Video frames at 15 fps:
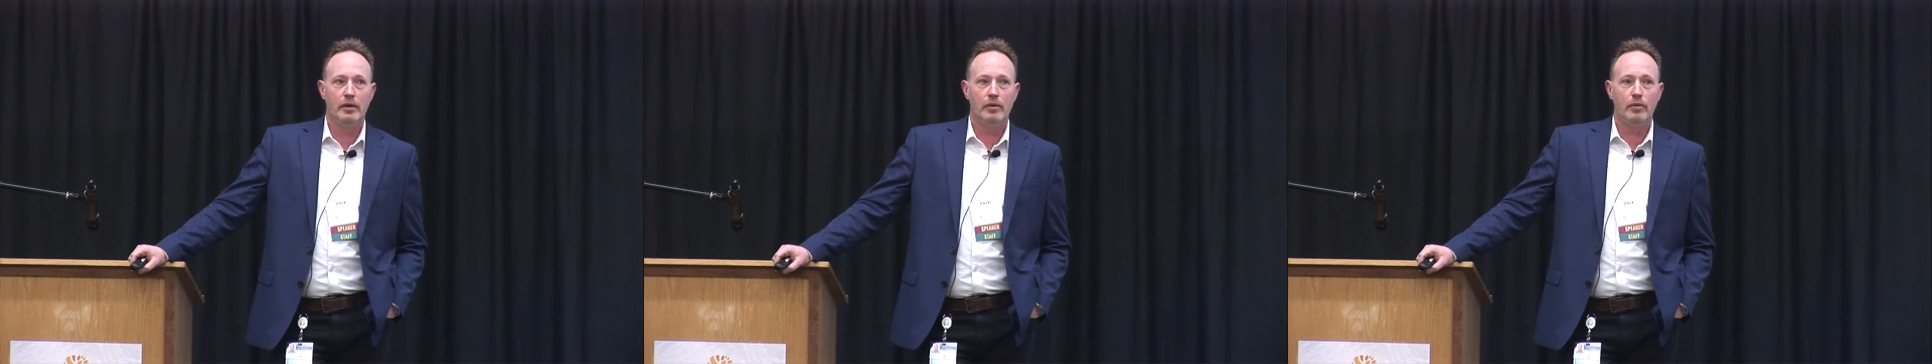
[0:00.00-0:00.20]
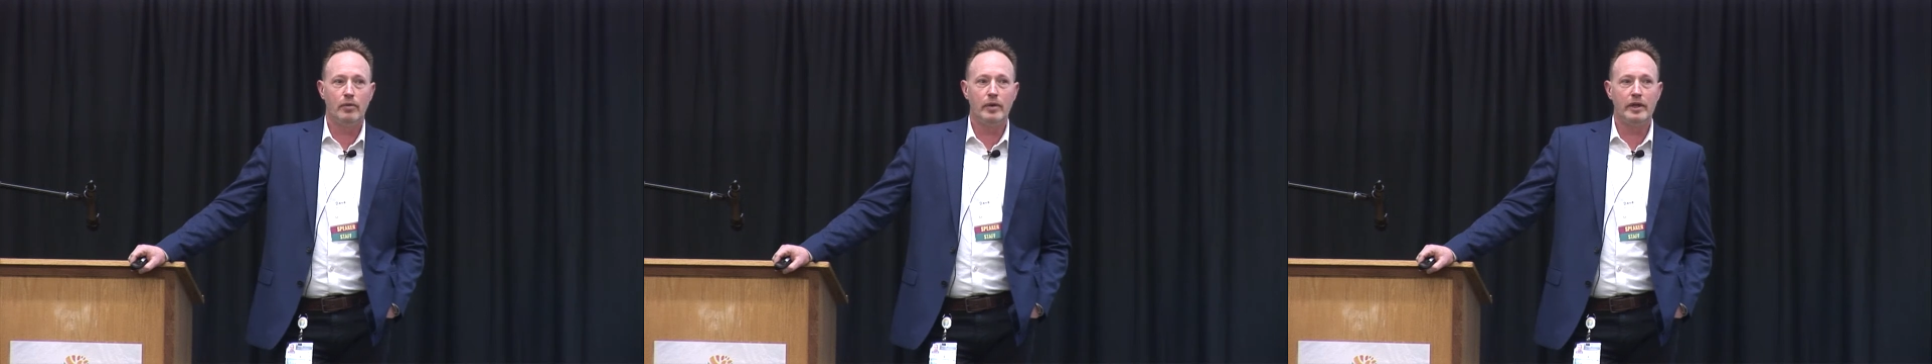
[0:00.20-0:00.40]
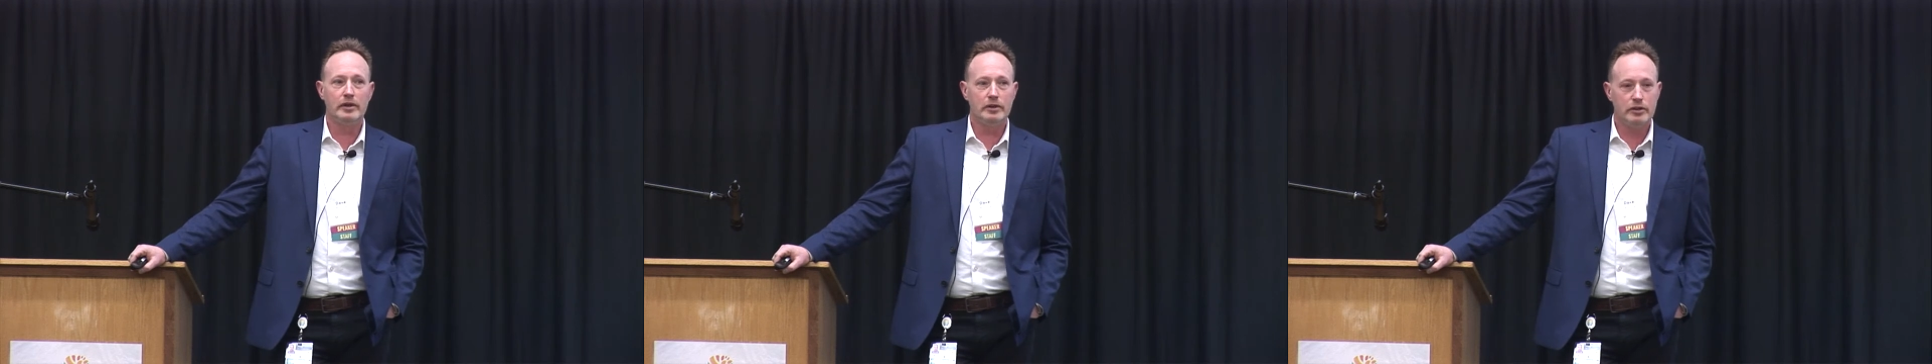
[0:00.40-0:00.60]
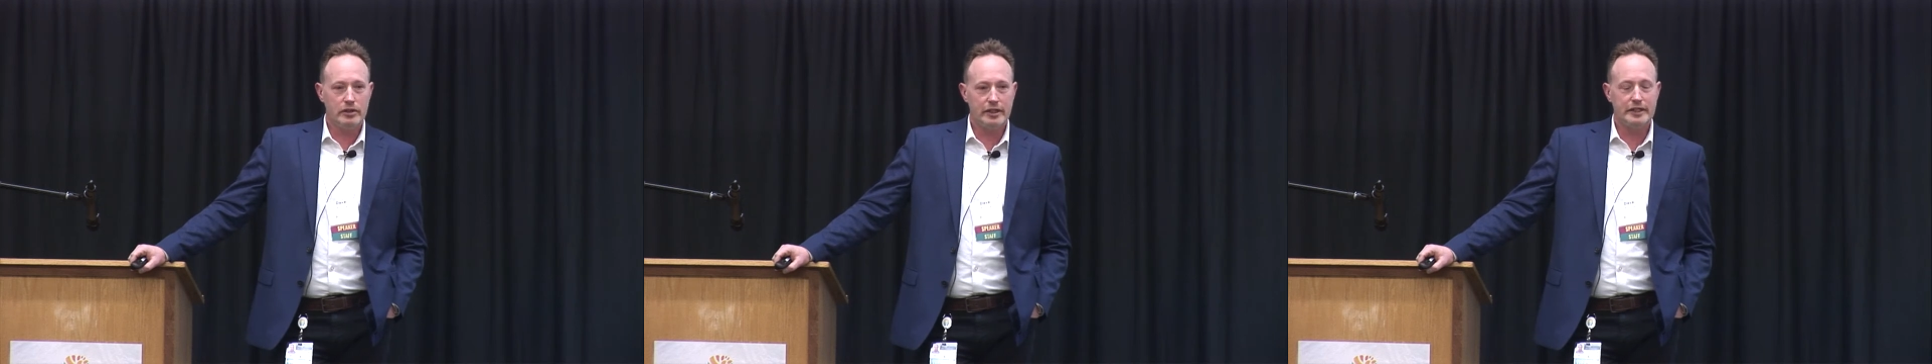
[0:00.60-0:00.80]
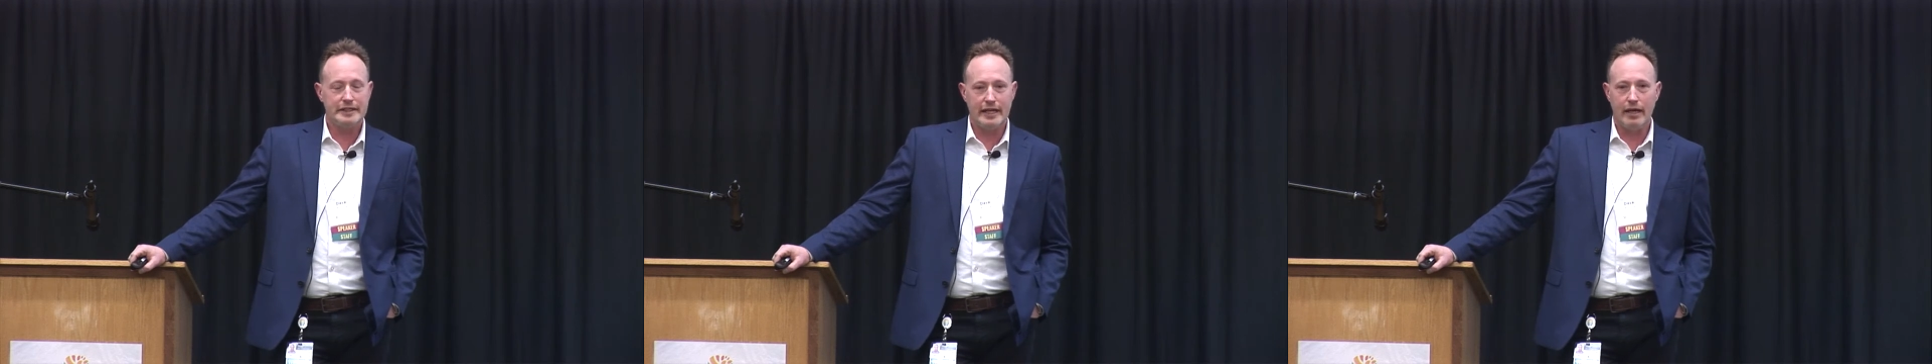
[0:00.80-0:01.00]
we
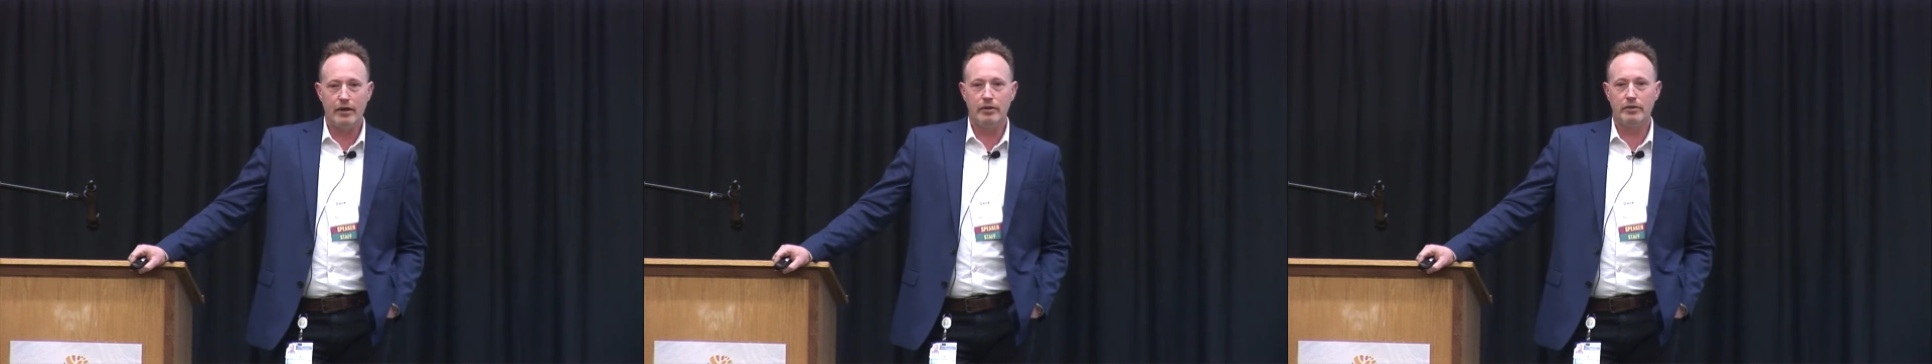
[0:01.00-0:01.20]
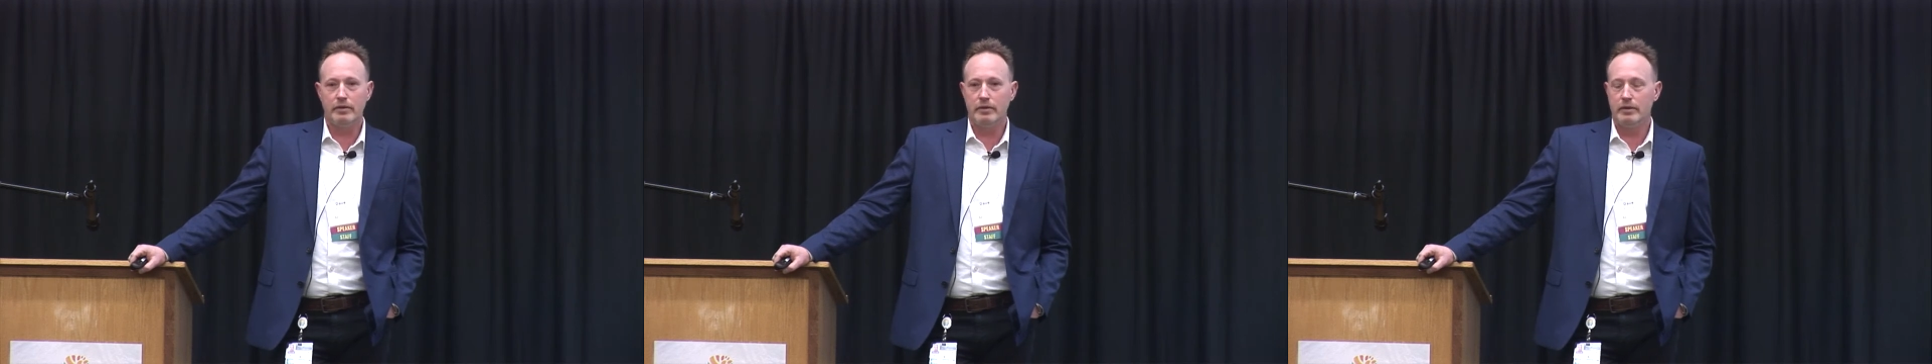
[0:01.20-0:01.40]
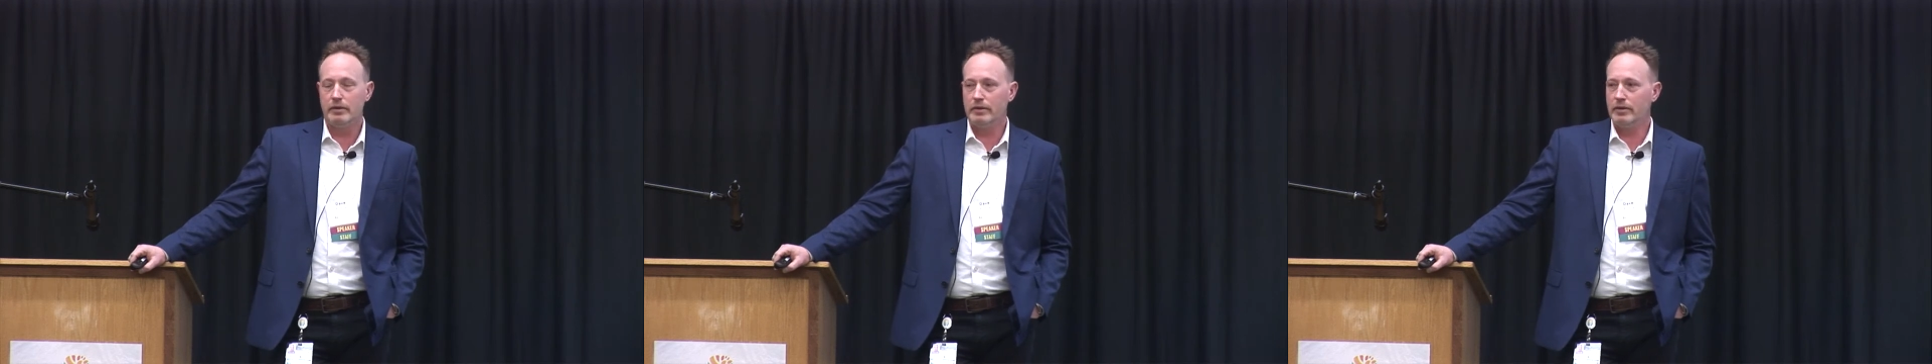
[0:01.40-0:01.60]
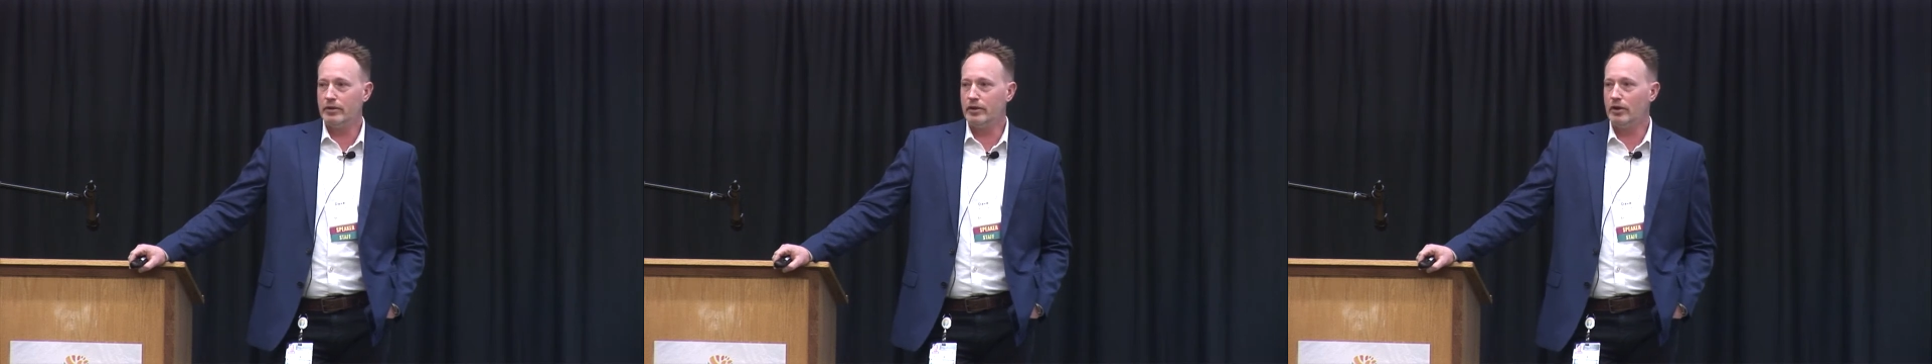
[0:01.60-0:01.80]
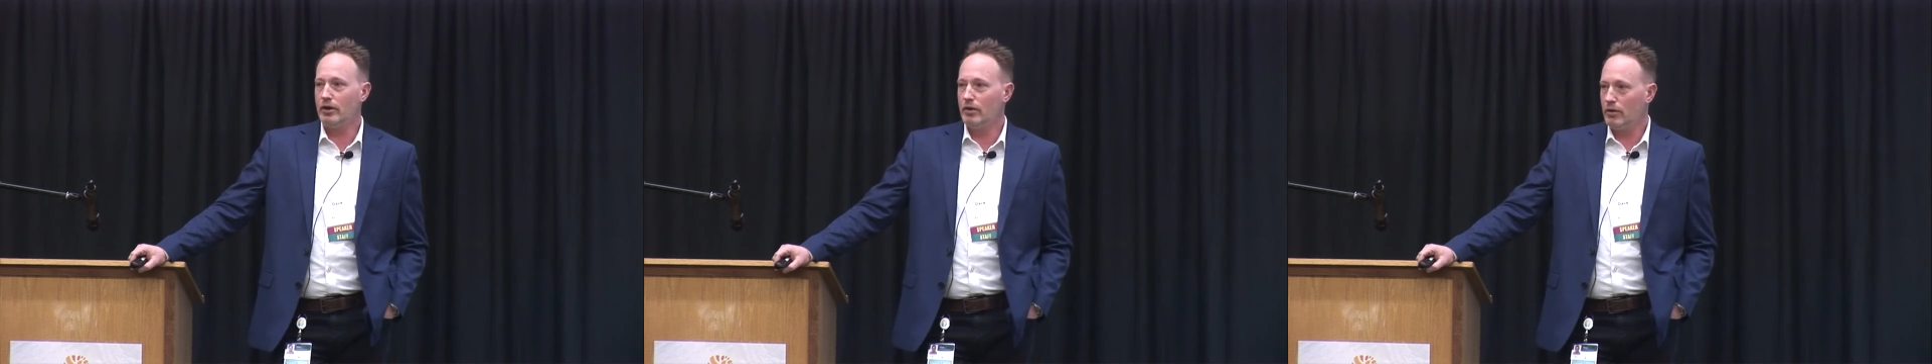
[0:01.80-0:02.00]
look down
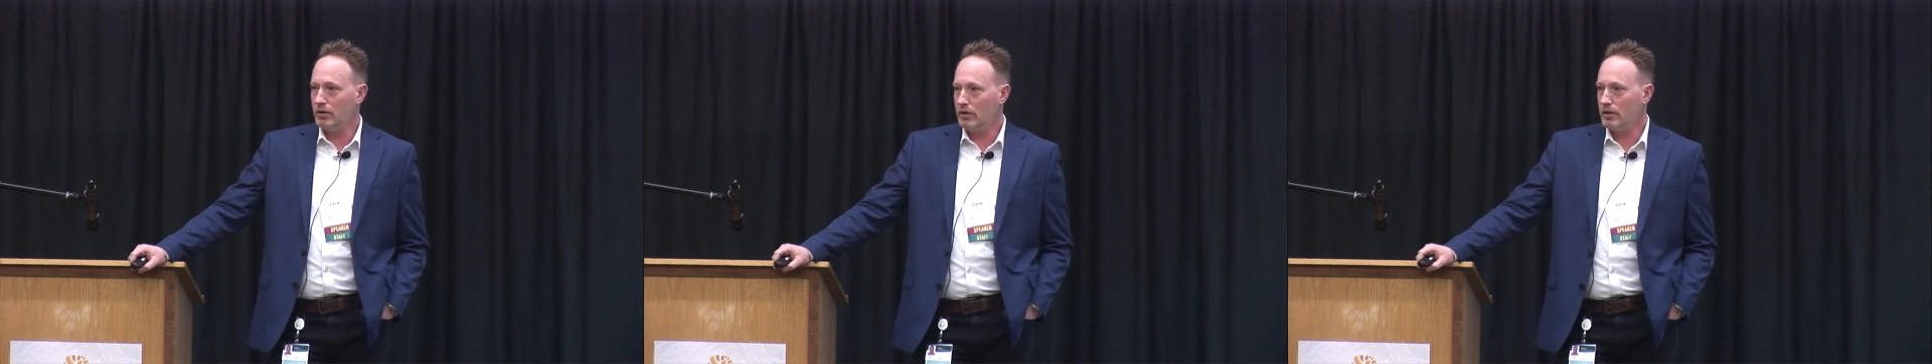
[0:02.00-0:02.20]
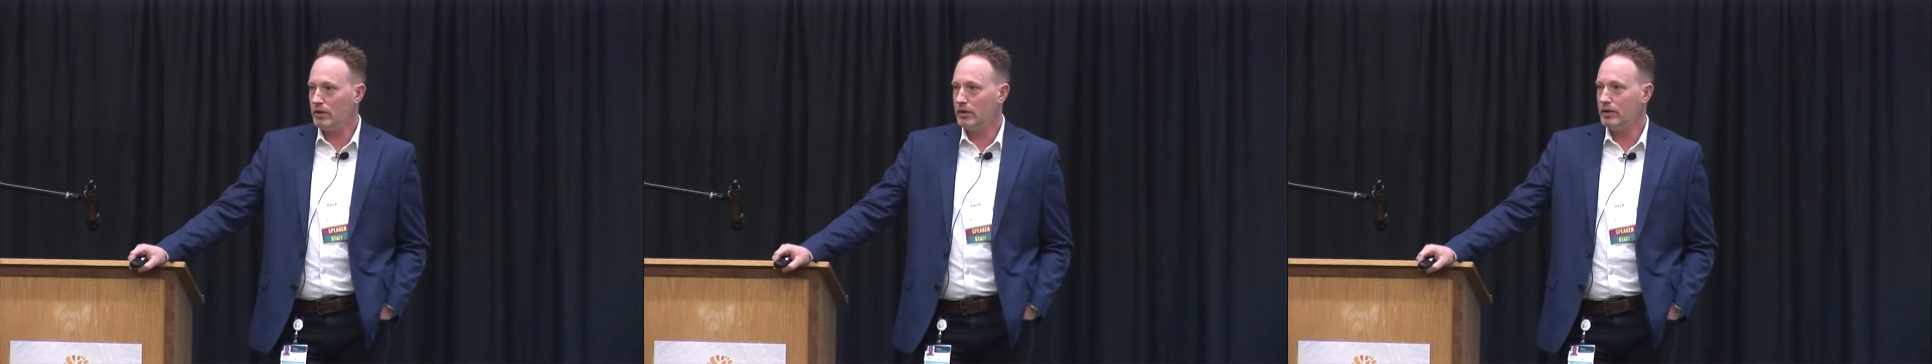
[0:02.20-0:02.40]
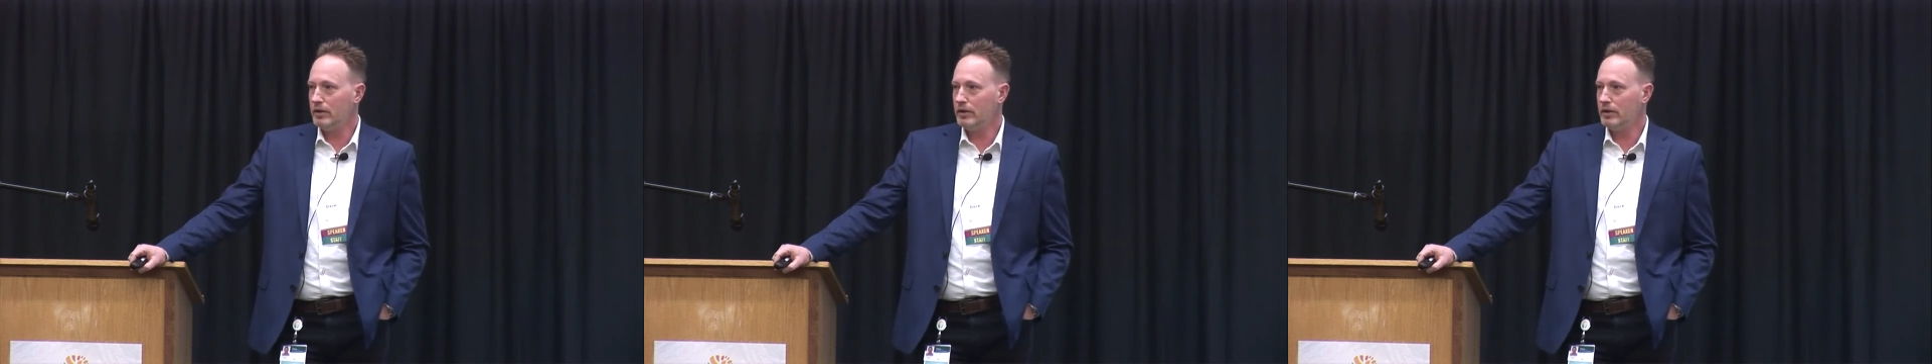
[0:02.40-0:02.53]
the hole